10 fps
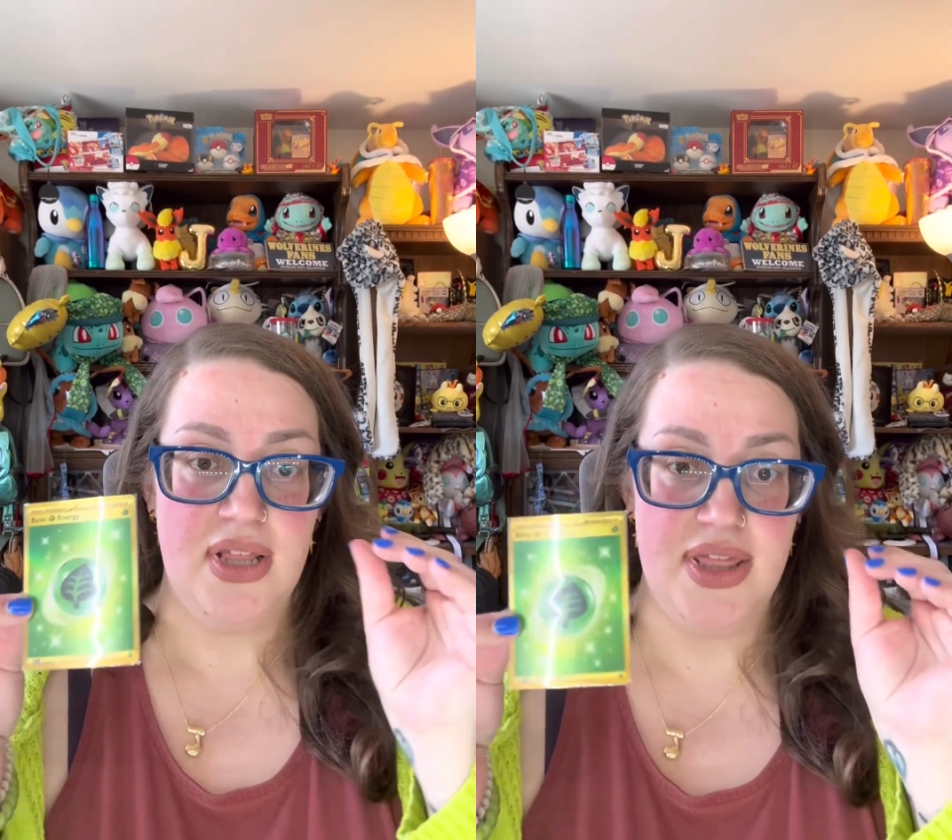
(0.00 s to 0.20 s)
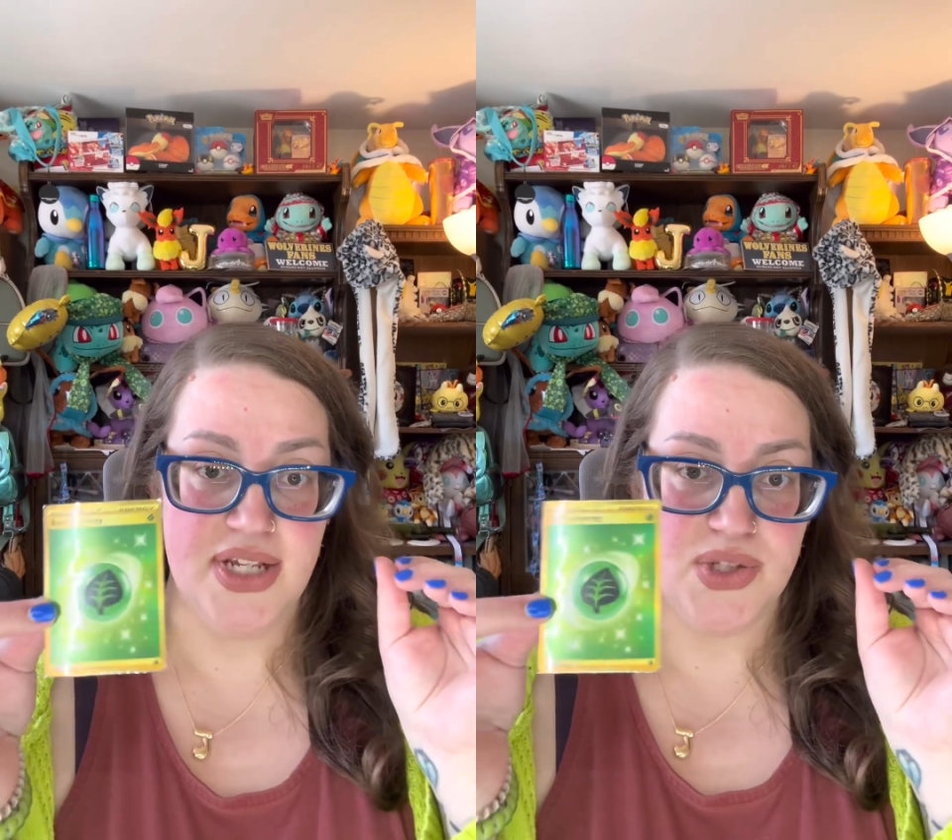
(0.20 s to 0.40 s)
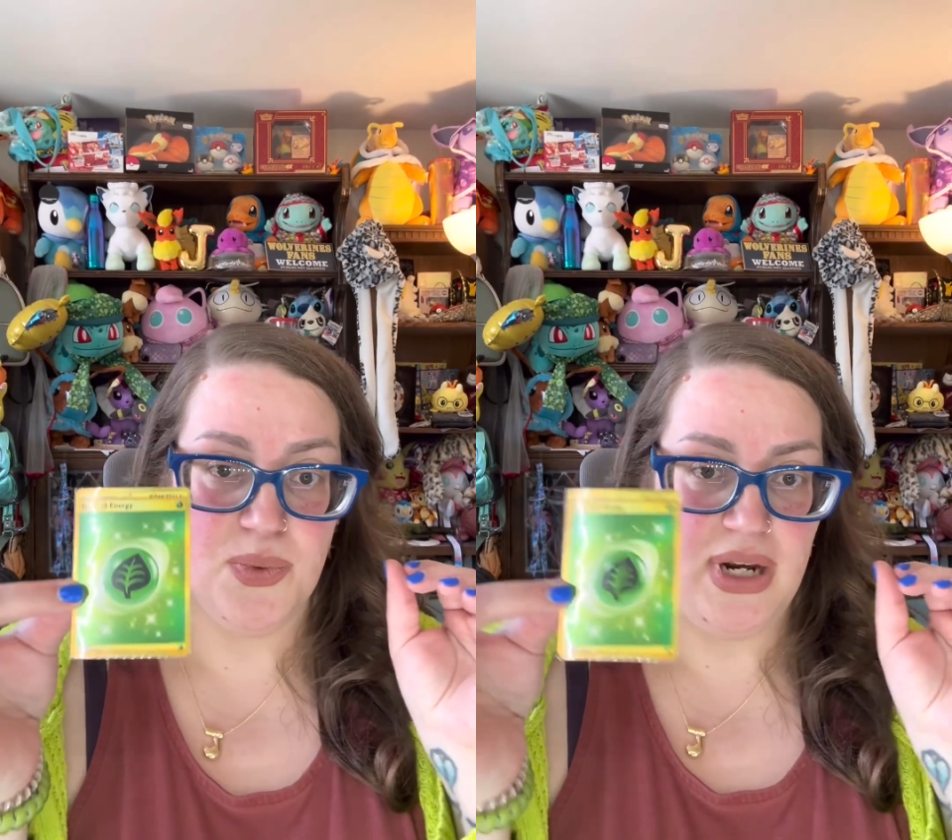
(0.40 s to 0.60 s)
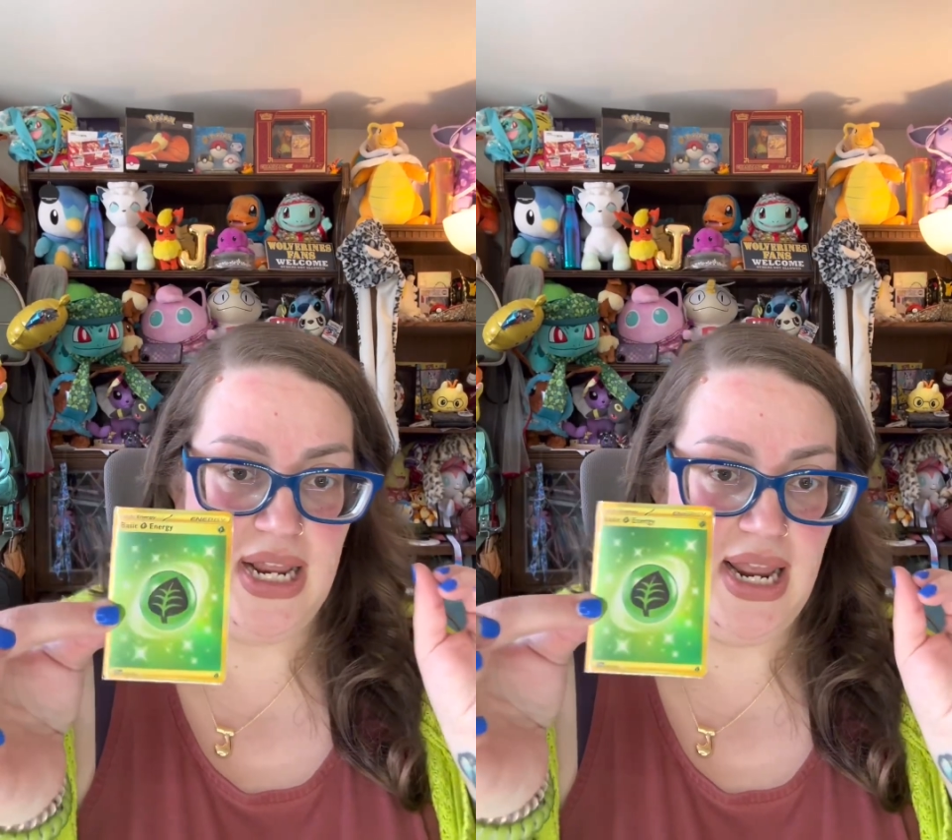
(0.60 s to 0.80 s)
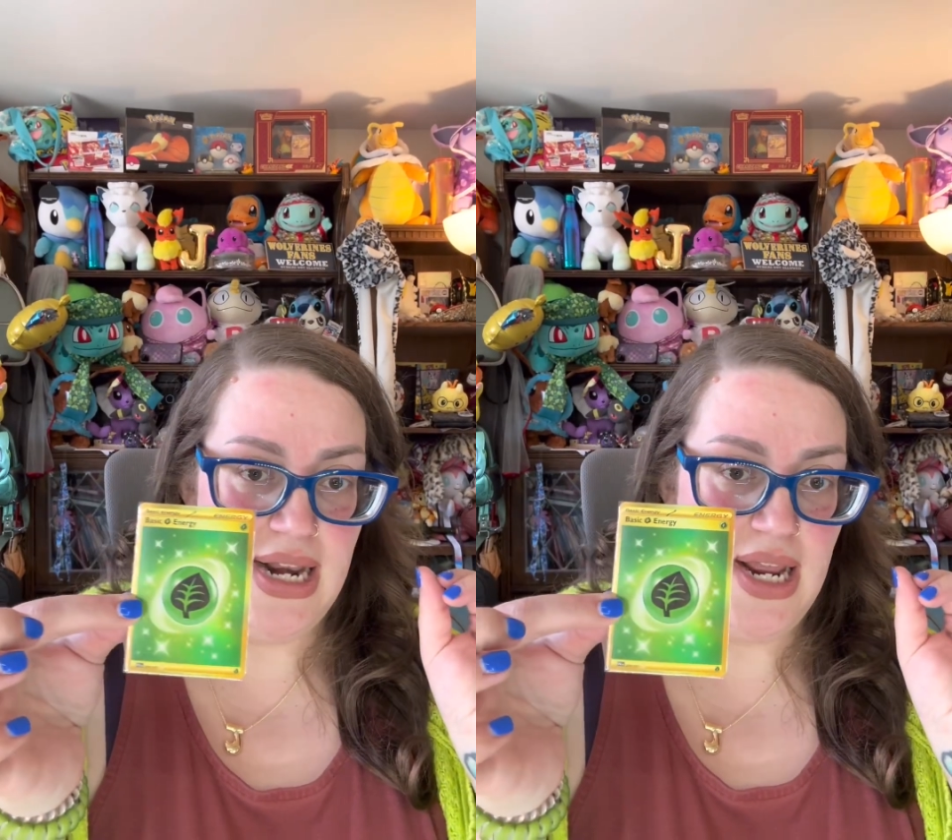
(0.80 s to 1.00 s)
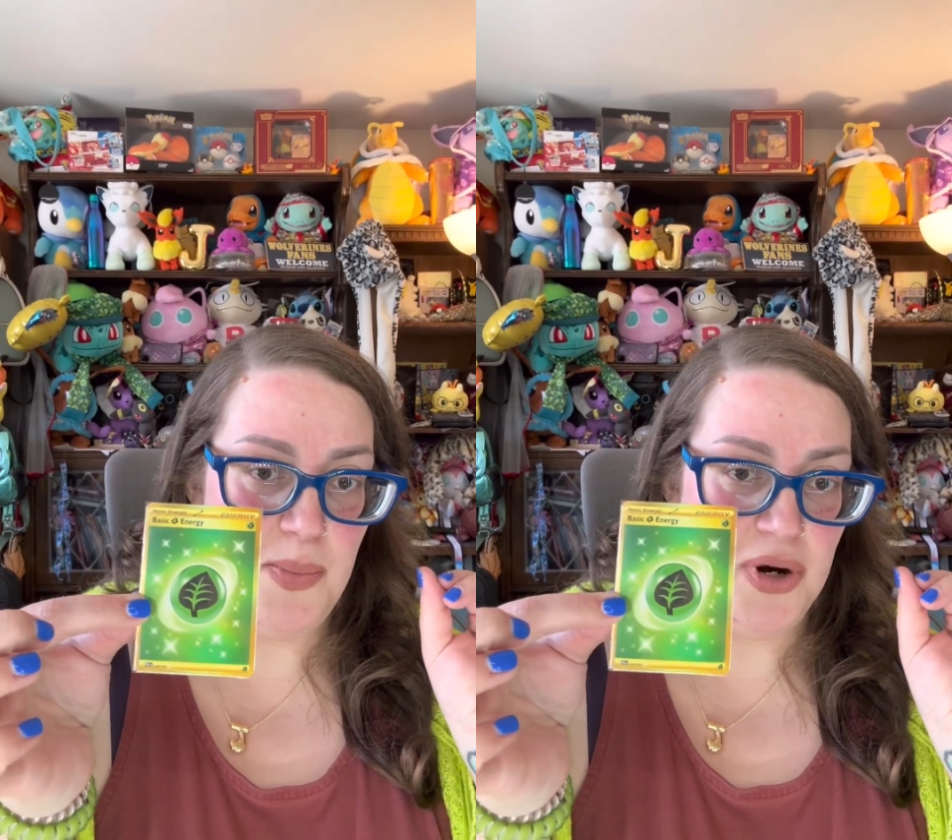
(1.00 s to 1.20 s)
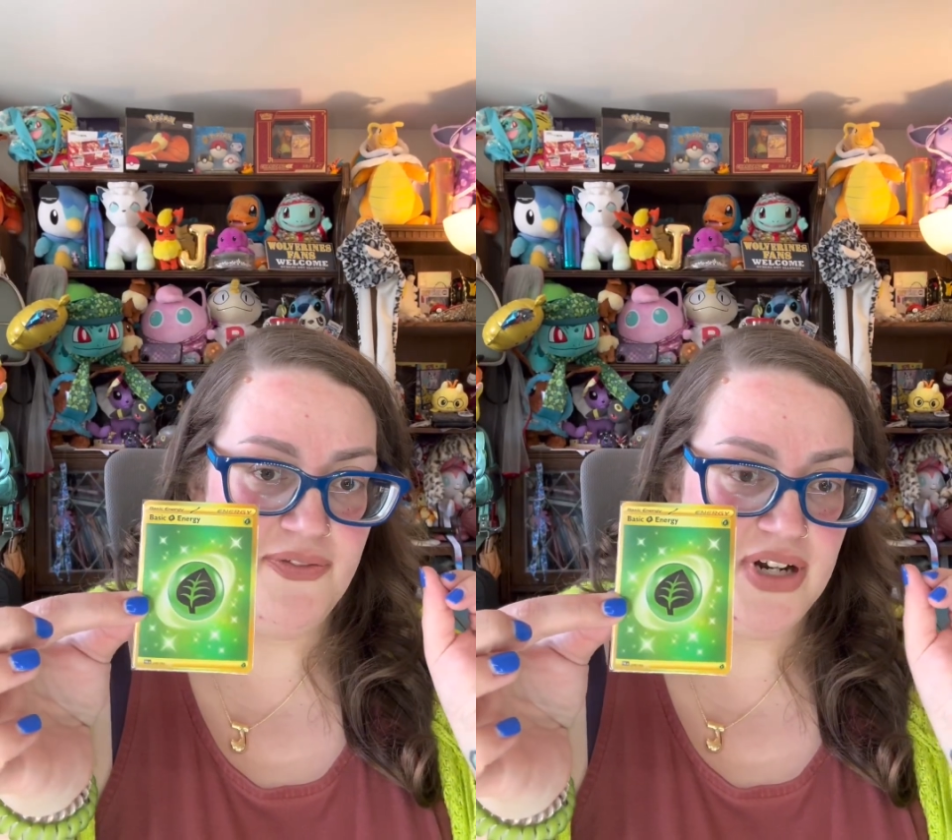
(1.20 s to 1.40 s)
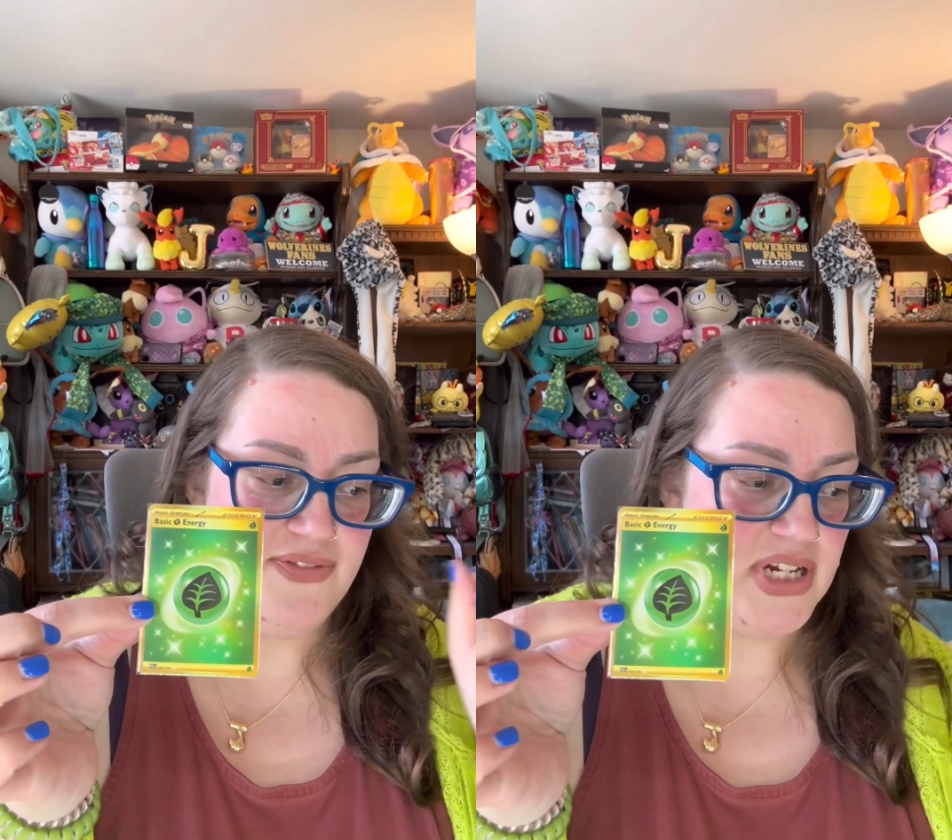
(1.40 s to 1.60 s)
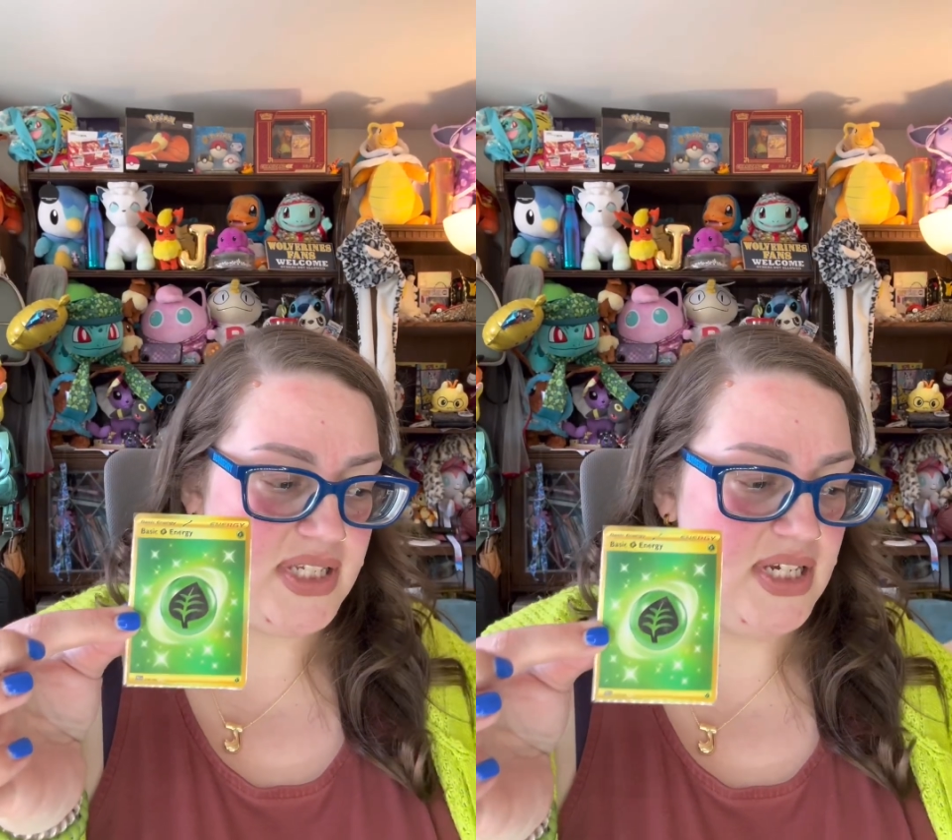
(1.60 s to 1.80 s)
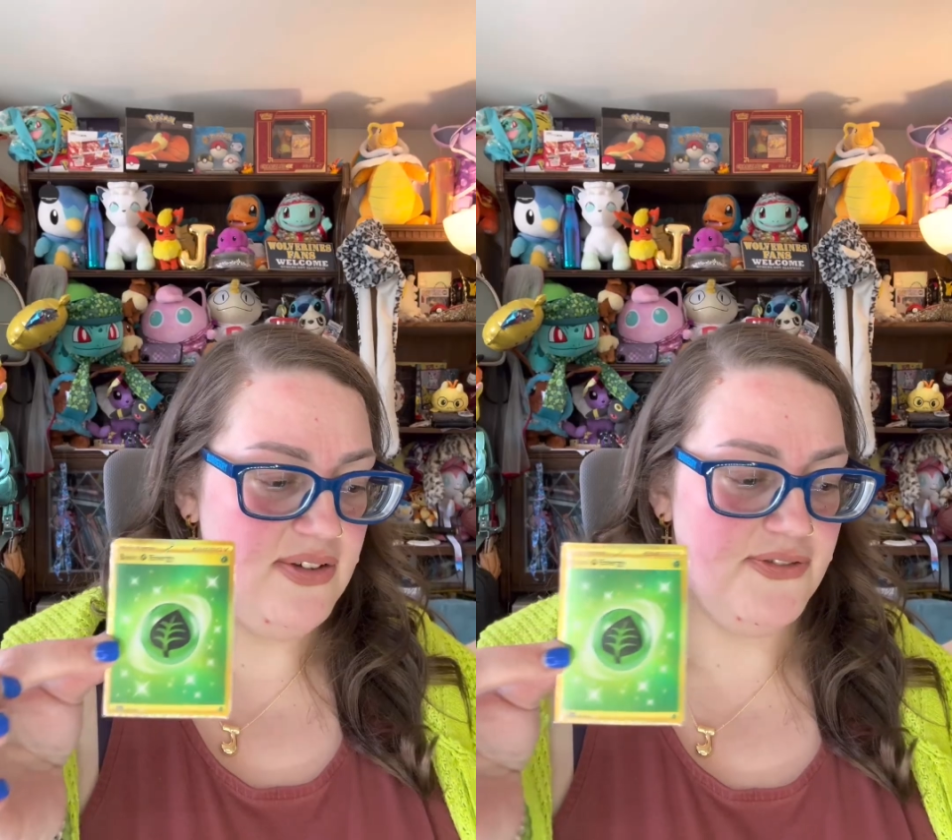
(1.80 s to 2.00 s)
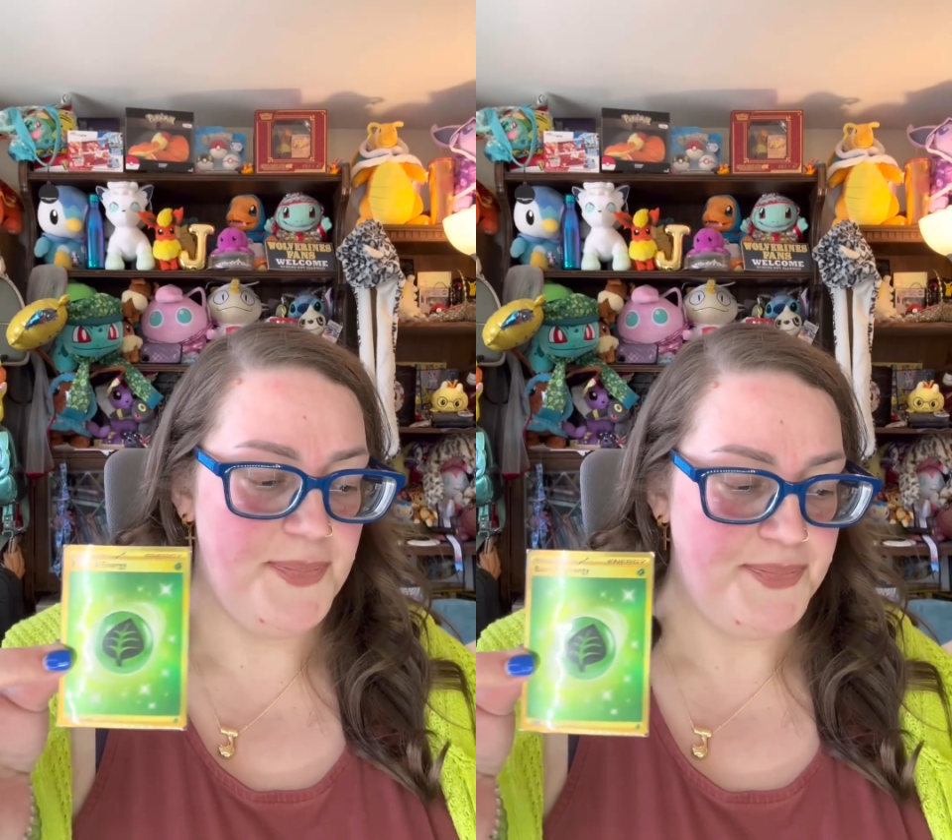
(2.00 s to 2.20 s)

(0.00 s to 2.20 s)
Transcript: this one in a perfect fit sleeve.